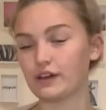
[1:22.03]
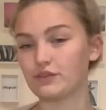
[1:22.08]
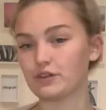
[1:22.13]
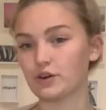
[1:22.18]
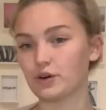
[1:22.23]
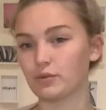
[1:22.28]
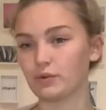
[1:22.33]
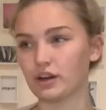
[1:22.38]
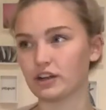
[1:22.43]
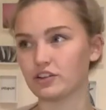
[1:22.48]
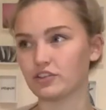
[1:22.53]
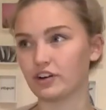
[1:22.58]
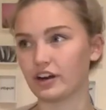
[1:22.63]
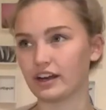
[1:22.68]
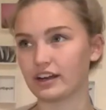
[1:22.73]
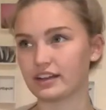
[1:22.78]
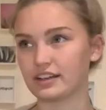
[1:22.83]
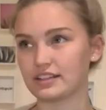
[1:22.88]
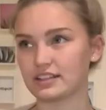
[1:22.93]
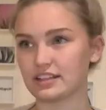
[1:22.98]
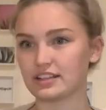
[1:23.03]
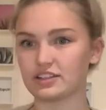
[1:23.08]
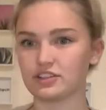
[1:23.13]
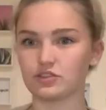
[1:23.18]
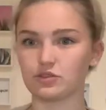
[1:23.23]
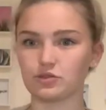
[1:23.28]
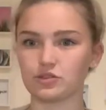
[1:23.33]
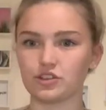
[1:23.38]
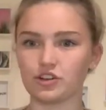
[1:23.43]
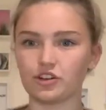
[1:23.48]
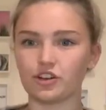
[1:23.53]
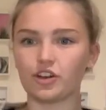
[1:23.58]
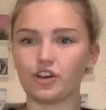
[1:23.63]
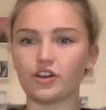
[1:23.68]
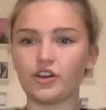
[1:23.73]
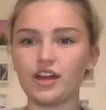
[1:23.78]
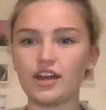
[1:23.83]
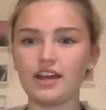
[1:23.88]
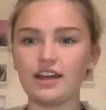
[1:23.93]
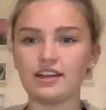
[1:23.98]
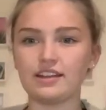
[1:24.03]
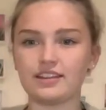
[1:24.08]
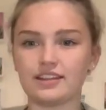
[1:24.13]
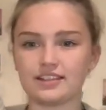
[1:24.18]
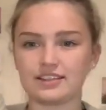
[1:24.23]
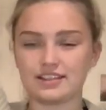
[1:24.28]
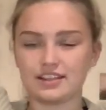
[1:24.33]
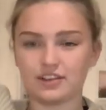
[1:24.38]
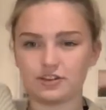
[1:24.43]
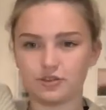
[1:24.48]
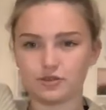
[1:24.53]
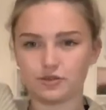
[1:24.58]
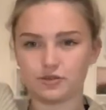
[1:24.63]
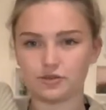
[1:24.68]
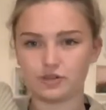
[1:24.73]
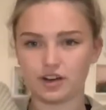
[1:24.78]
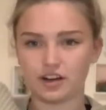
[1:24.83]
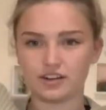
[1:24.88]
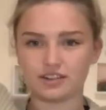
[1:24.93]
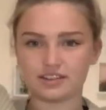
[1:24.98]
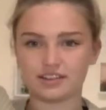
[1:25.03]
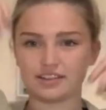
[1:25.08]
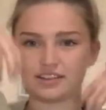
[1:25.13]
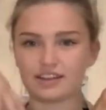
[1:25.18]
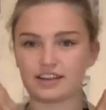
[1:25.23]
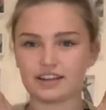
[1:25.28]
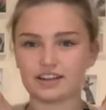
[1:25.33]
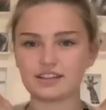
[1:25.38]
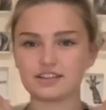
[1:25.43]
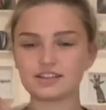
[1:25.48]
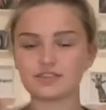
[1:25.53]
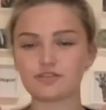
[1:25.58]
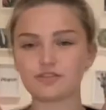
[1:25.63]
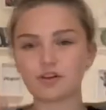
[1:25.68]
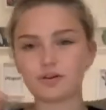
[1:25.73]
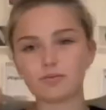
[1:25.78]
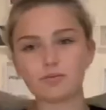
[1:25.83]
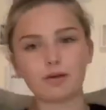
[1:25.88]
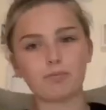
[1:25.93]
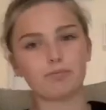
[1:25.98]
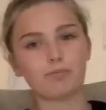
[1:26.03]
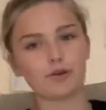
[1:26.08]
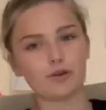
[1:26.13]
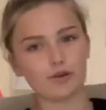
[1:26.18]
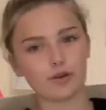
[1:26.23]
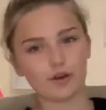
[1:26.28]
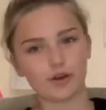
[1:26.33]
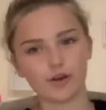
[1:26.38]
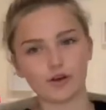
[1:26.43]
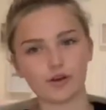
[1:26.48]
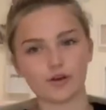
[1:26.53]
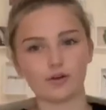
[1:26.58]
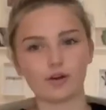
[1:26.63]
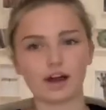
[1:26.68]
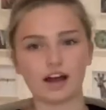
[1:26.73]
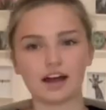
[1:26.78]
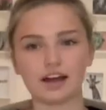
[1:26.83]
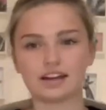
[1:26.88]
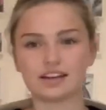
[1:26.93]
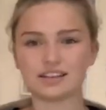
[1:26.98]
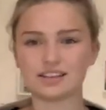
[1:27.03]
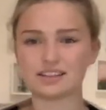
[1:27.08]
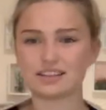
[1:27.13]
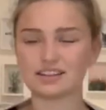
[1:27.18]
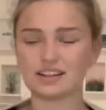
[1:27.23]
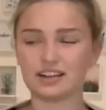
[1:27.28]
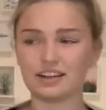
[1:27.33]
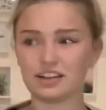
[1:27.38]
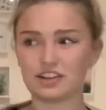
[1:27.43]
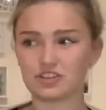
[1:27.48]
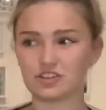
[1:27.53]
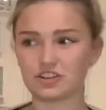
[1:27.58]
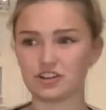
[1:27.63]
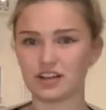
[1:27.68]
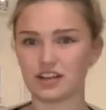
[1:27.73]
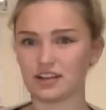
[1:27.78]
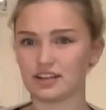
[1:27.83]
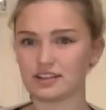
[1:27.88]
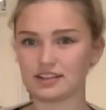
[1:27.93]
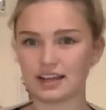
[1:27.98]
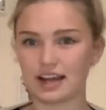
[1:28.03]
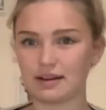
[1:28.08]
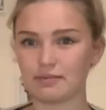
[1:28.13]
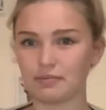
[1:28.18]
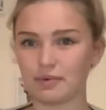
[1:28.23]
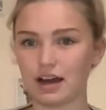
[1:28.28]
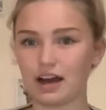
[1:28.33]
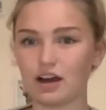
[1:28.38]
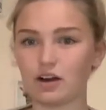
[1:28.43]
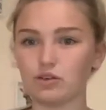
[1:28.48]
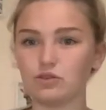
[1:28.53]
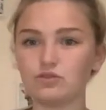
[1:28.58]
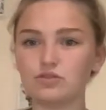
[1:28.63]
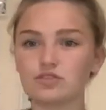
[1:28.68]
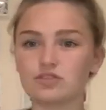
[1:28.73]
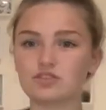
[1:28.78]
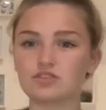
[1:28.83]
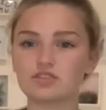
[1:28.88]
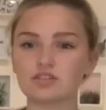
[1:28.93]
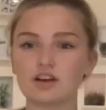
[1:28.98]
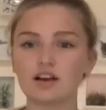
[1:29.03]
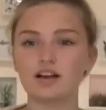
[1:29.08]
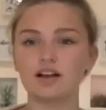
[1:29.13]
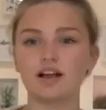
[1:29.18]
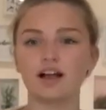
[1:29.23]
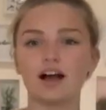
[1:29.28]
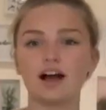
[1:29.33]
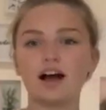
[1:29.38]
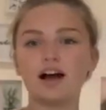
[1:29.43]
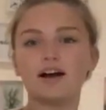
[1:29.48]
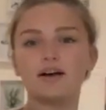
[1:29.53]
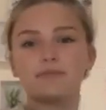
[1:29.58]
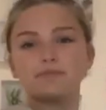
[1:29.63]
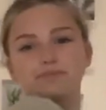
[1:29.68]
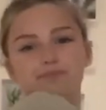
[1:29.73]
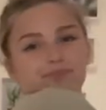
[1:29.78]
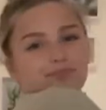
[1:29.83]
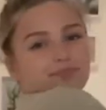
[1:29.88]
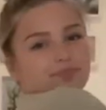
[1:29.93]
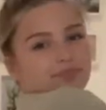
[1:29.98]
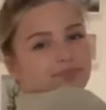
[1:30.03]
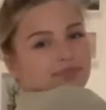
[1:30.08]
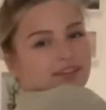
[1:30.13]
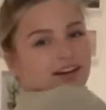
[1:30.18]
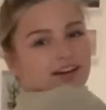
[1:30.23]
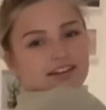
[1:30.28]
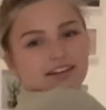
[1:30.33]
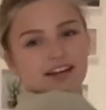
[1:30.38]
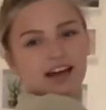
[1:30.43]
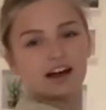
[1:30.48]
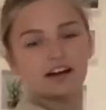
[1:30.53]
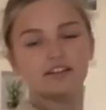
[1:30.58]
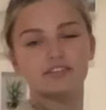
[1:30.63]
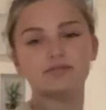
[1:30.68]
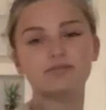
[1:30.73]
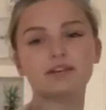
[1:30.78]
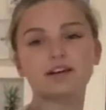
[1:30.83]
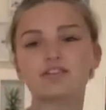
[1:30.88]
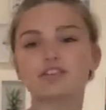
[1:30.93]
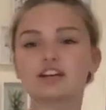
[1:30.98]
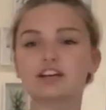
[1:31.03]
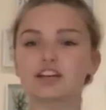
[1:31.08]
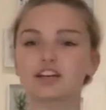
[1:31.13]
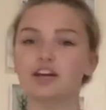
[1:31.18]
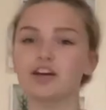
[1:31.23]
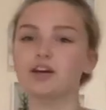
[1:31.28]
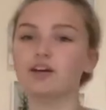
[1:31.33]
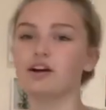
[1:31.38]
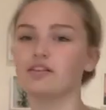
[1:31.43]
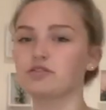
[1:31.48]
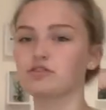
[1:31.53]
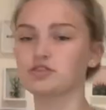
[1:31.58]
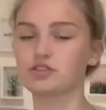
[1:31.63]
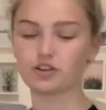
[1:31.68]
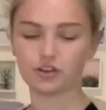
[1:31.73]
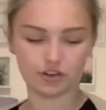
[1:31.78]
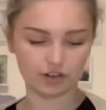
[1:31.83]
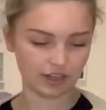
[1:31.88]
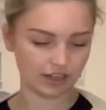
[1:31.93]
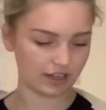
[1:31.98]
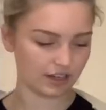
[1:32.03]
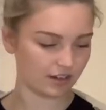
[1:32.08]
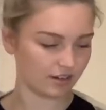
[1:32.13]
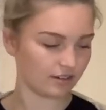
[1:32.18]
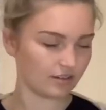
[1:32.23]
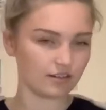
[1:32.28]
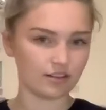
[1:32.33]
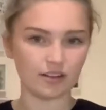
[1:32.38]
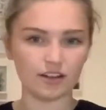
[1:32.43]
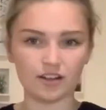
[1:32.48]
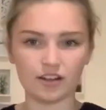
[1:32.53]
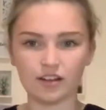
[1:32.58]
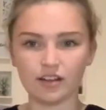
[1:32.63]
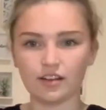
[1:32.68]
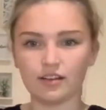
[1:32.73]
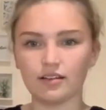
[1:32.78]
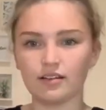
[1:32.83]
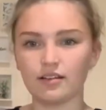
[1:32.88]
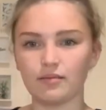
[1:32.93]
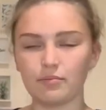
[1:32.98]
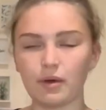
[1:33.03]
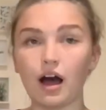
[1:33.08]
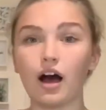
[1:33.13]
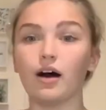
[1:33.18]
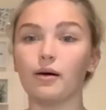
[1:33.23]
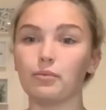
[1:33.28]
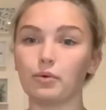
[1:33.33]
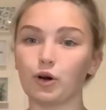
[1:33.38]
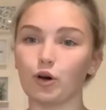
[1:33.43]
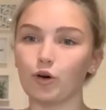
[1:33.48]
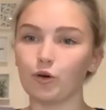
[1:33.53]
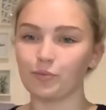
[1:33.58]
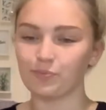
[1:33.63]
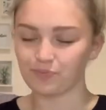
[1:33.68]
you're wondering, because this is also new, this little cardi thing is from Boohoo and they're literally £10. Yeah, they're really cute. I've also got it in purple.